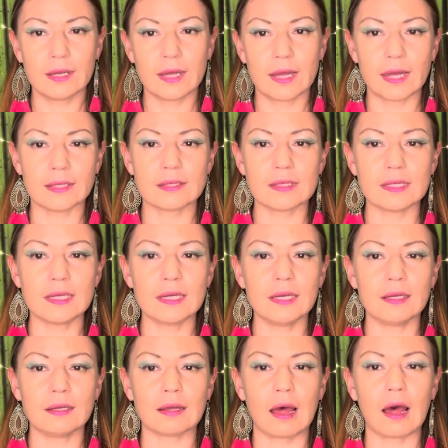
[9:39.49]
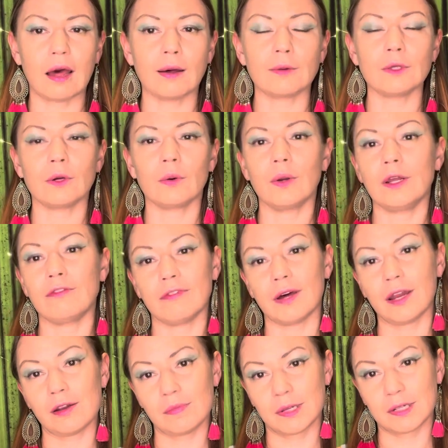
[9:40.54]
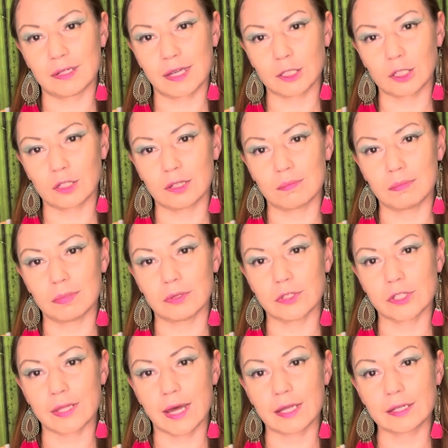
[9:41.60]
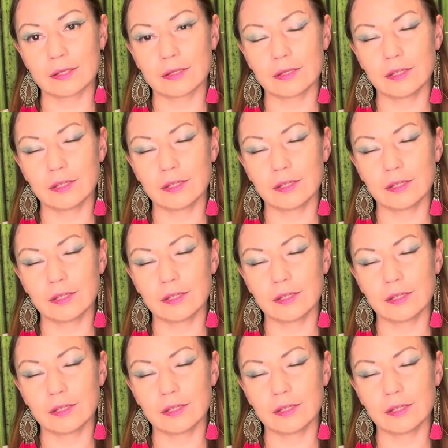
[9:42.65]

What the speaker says: And seeing how your environment actually builds that.